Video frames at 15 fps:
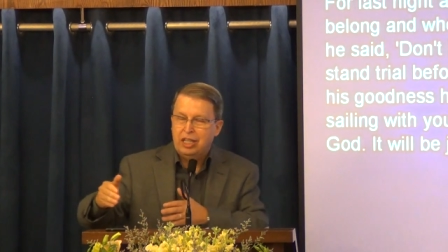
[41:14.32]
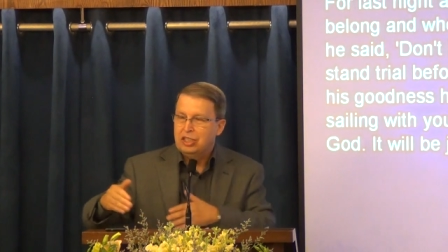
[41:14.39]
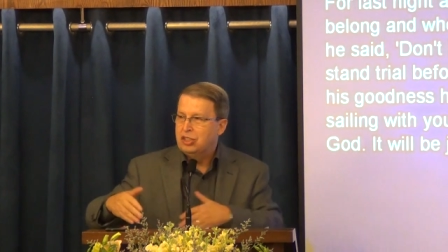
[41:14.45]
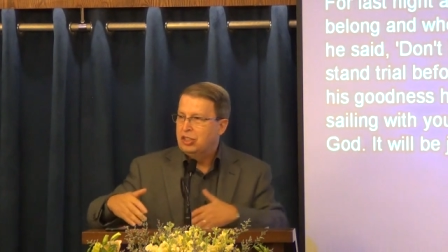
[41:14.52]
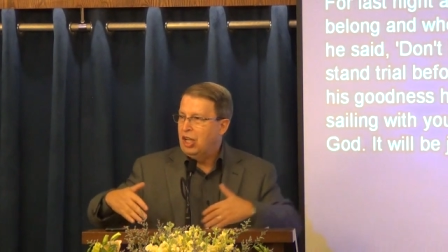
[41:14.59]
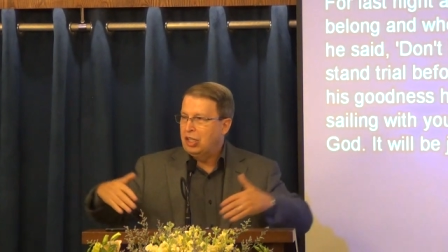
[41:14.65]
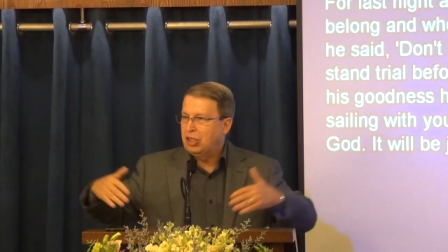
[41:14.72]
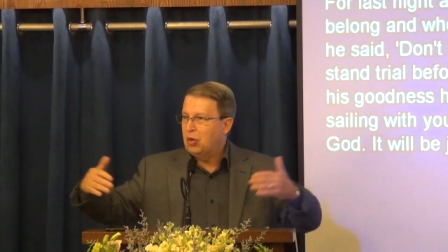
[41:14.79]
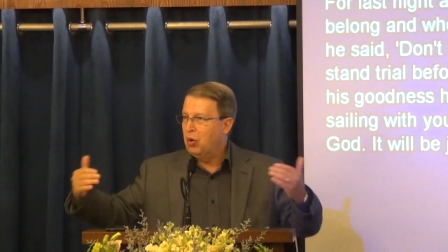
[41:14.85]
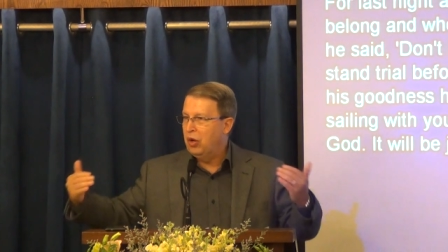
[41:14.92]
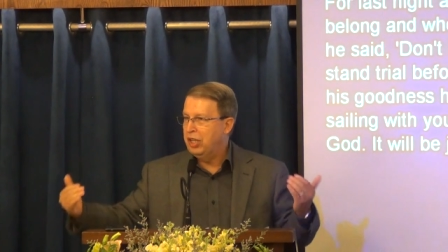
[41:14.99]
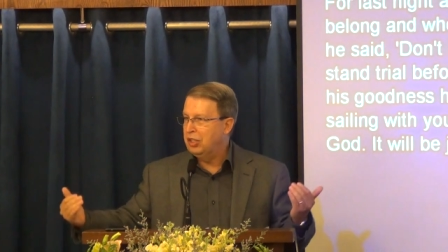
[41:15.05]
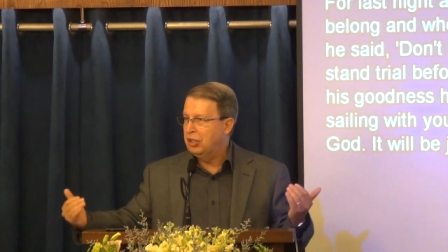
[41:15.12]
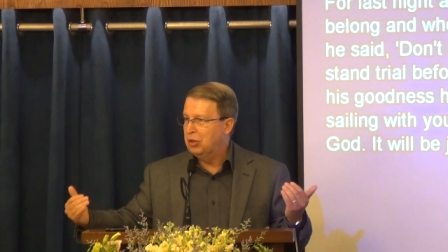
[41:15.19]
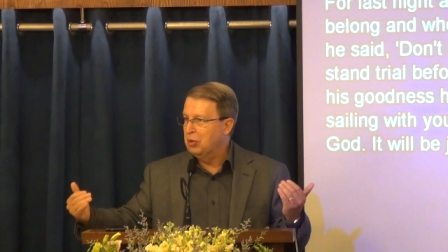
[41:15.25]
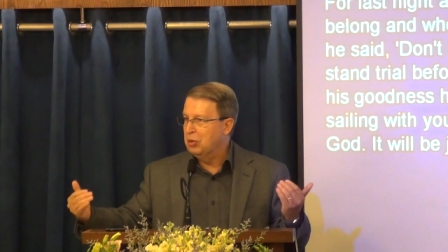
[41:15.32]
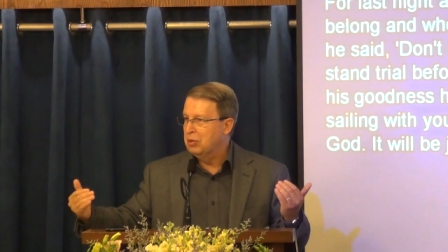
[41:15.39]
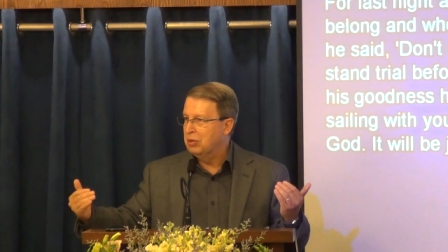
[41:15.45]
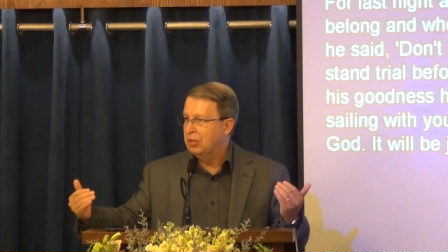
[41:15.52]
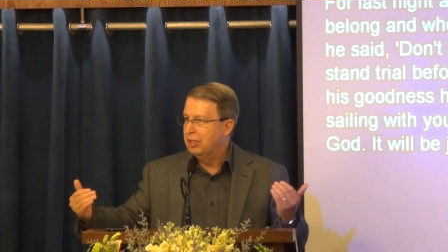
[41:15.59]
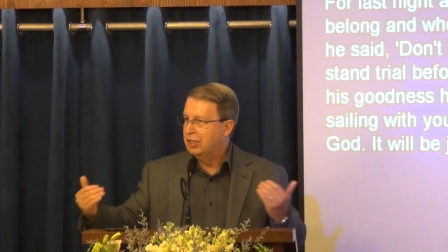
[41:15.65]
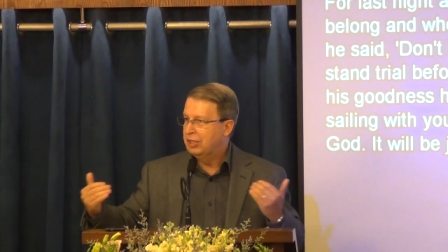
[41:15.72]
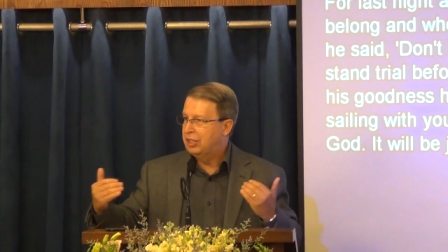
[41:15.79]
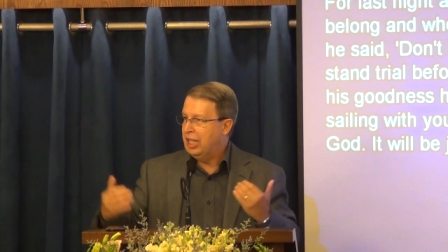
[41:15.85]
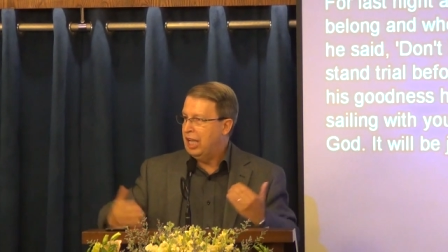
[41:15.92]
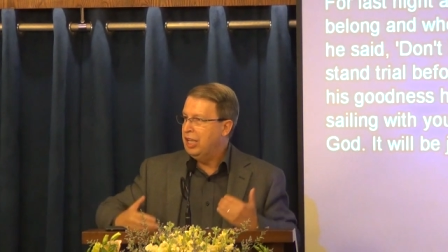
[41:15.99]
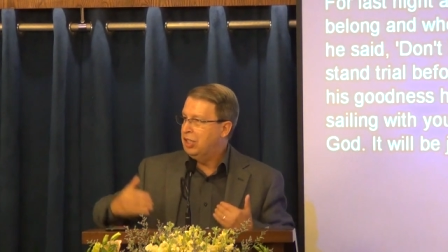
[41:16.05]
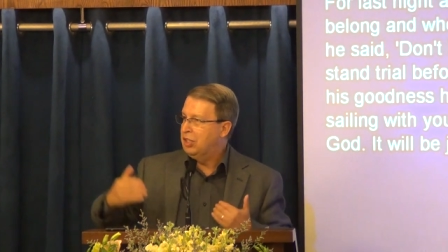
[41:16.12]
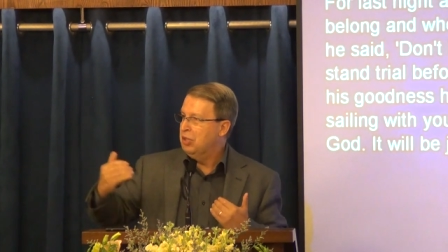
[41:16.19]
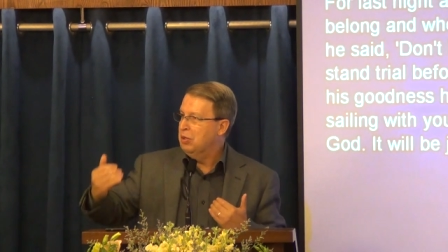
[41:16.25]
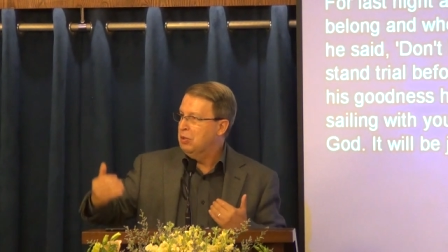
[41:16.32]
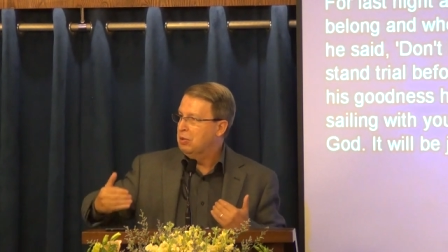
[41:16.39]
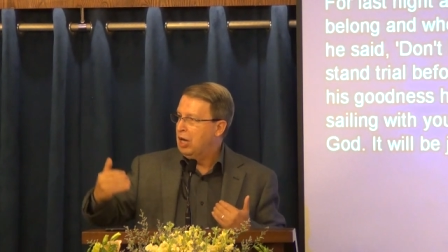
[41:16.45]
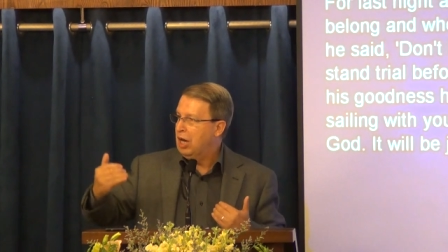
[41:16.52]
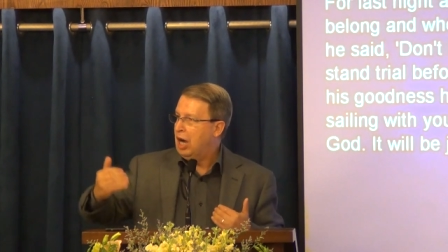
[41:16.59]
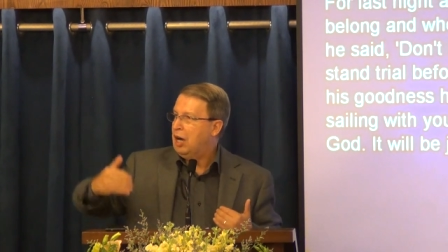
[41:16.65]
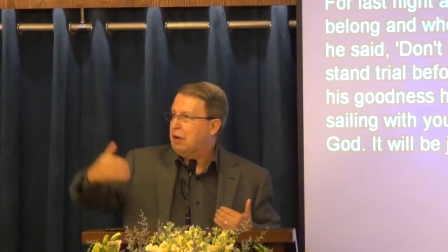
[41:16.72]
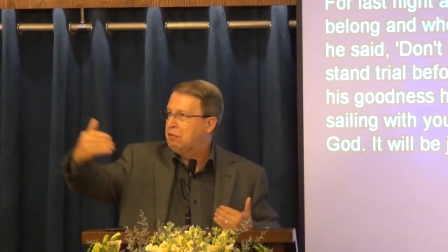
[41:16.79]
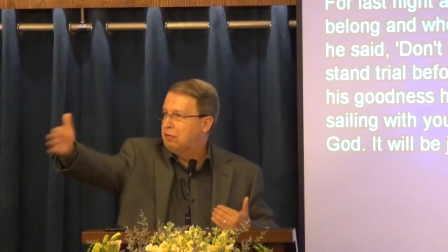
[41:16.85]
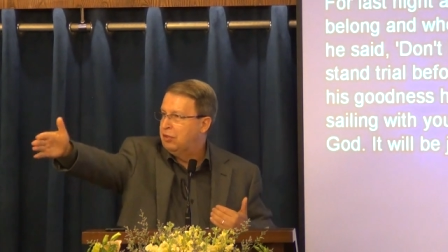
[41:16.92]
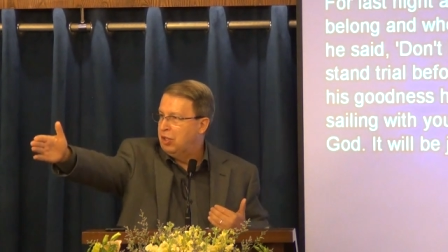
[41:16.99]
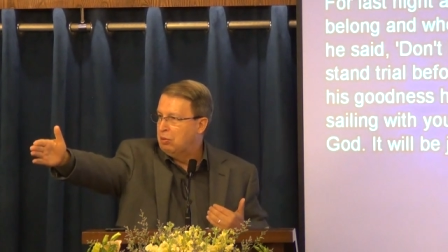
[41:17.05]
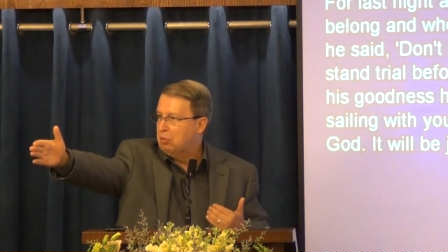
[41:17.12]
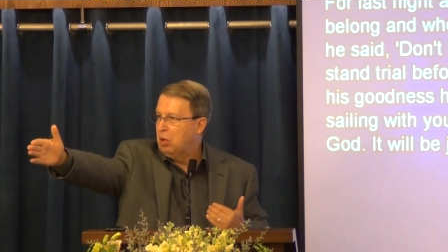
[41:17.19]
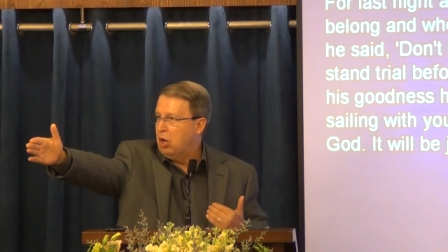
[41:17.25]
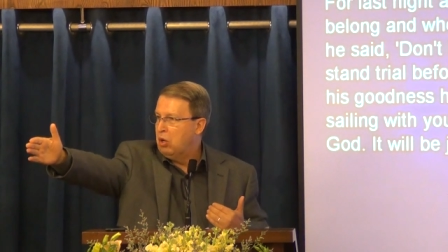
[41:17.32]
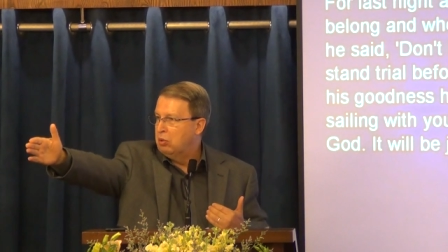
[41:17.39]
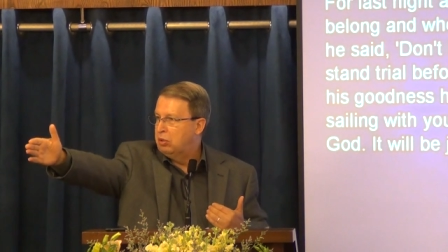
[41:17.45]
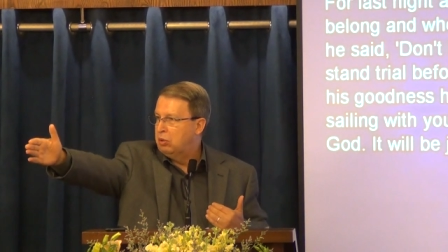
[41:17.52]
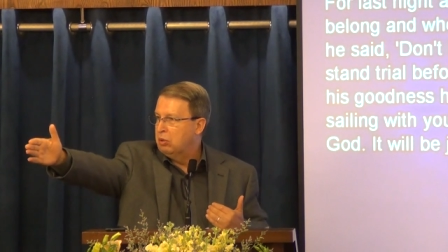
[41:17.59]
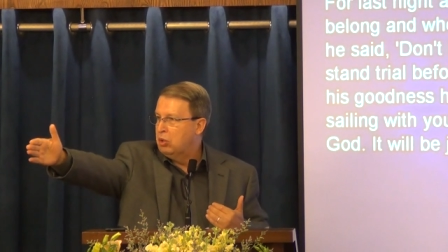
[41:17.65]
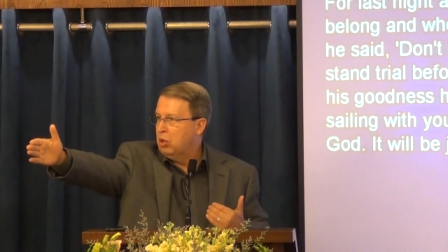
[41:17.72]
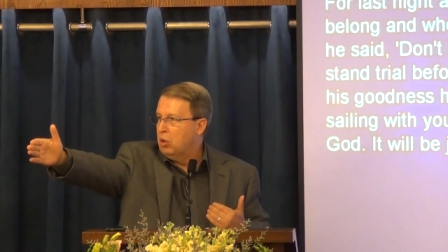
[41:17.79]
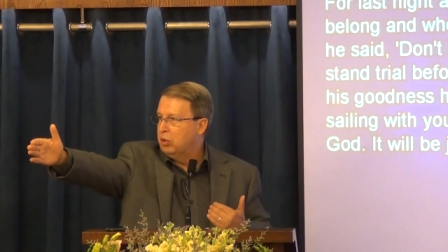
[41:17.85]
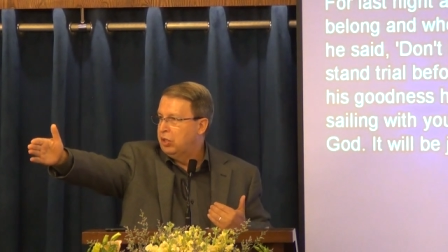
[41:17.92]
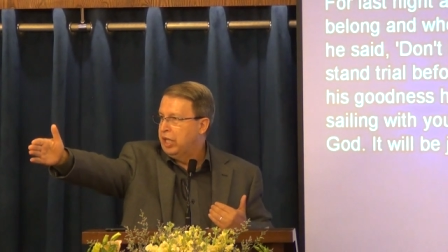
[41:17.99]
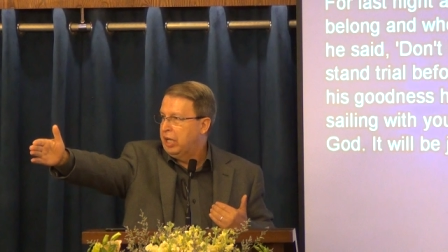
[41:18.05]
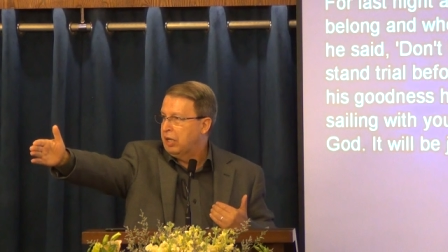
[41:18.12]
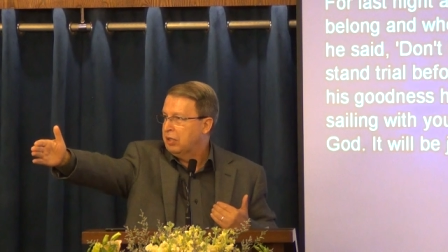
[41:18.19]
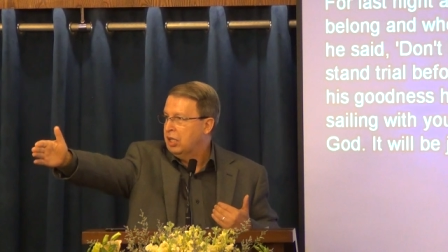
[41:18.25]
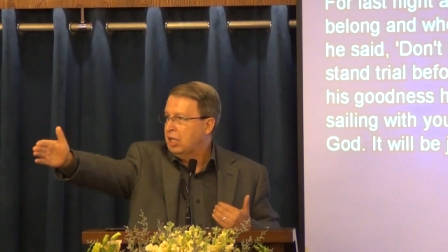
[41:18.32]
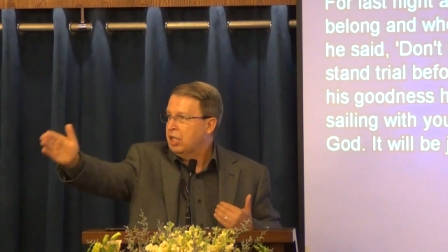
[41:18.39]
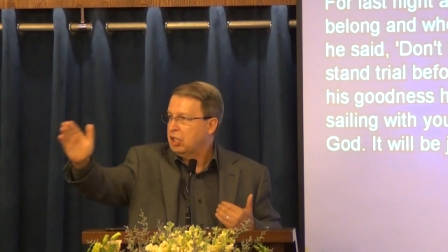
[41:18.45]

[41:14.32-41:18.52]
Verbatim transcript: is not going to take you off the road to go there.